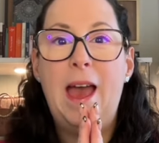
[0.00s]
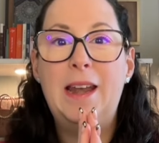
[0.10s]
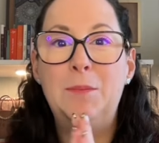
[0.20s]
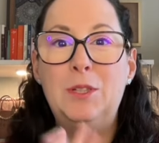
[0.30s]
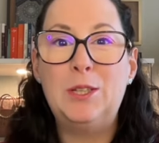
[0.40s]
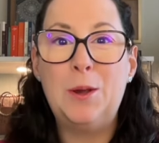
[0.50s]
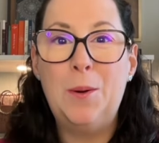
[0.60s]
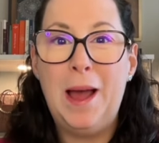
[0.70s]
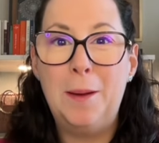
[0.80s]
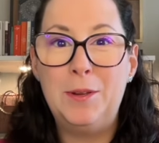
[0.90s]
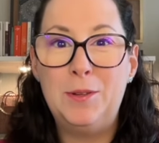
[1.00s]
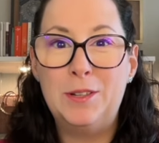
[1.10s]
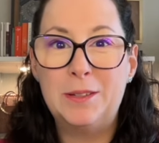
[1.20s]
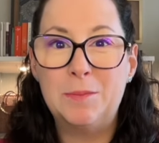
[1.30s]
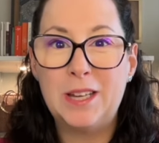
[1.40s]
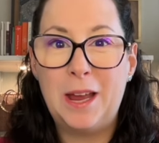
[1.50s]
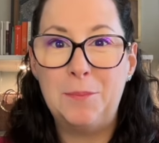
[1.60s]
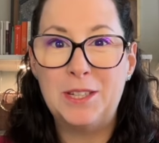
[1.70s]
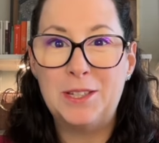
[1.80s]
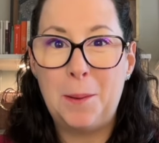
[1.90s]
and I'm so happy you took some time
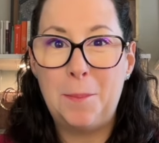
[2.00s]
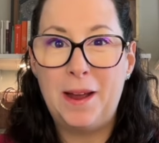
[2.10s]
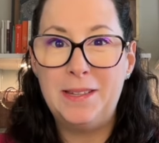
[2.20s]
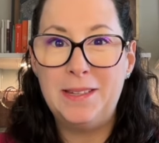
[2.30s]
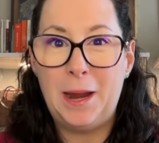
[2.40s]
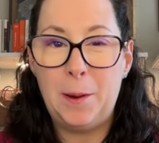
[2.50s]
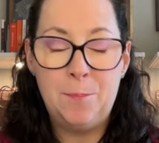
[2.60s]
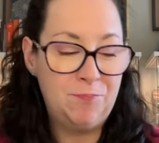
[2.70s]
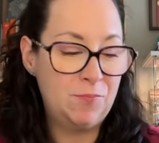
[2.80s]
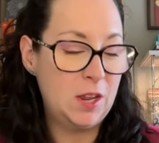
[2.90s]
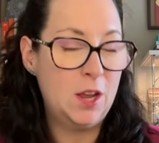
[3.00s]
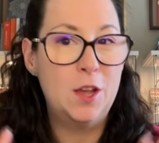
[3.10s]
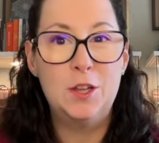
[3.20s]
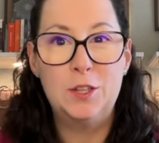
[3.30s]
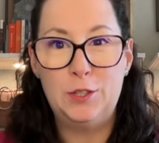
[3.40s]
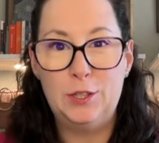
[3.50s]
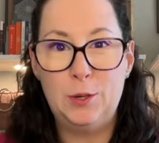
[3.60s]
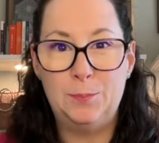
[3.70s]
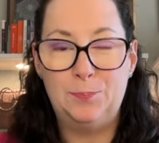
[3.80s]
to stop by today. So,